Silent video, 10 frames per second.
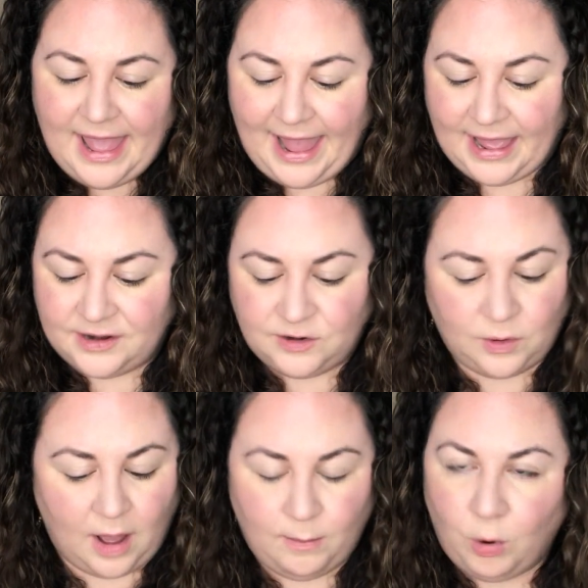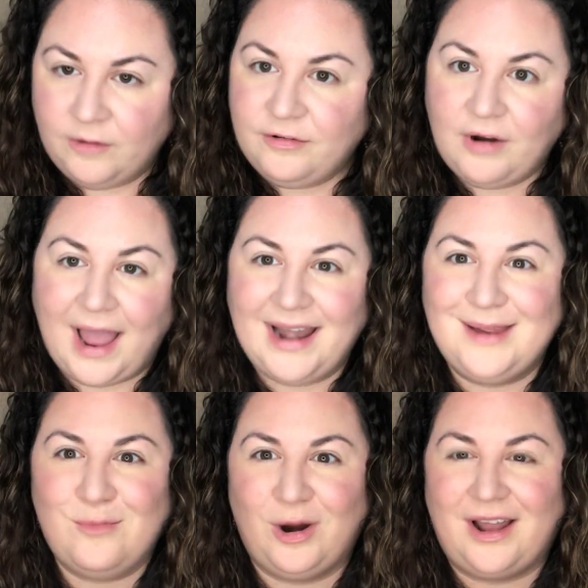and you got more
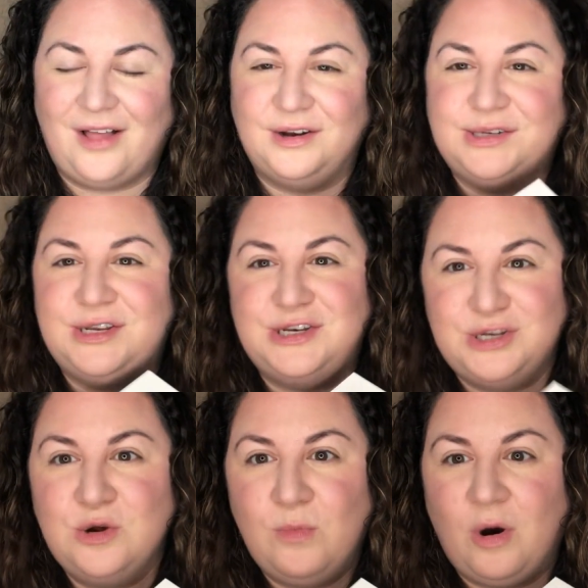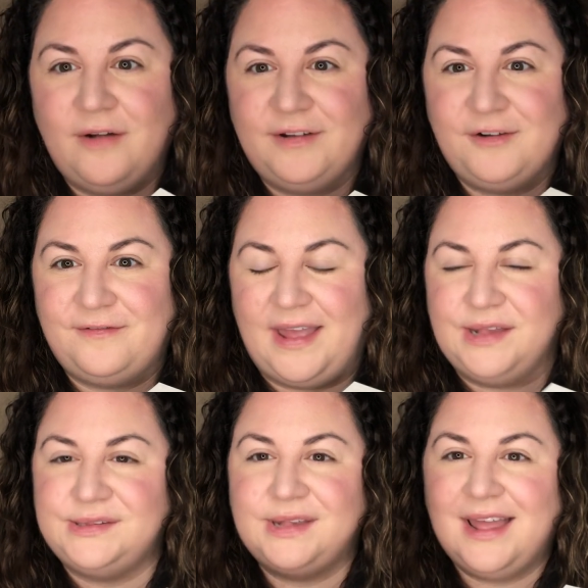variety, more colors to do more of your
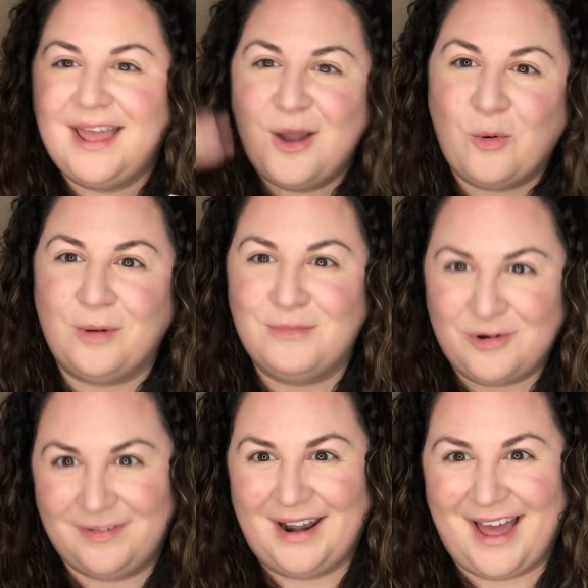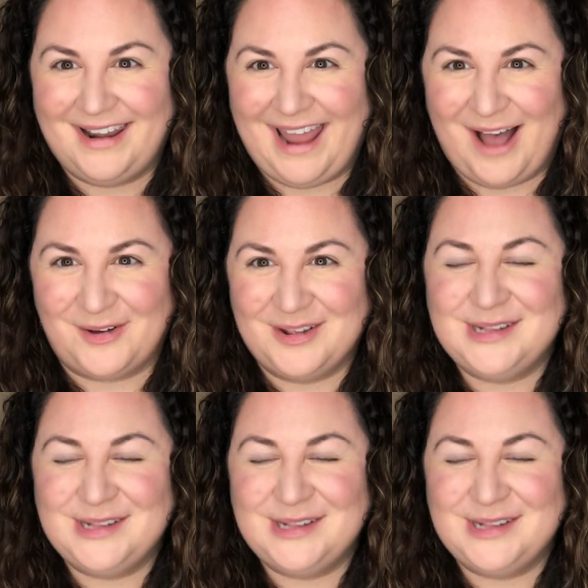face, we're moving on now.